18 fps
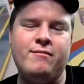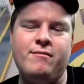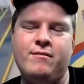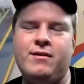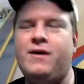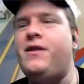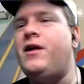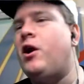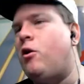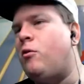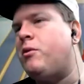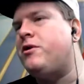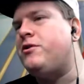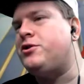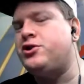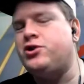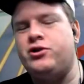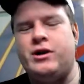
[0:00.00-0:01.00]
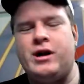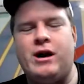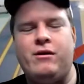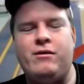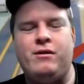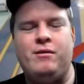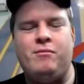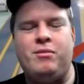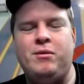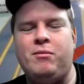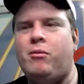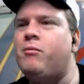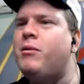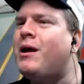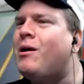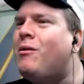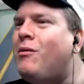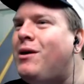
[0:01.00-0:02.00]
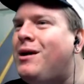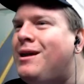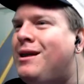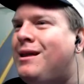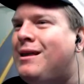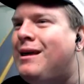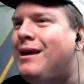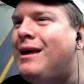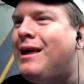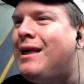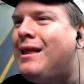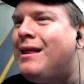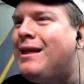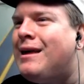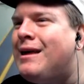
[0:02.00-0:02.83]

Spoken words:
And then I'll wear the shirt out, and people will be like, "What the hell?"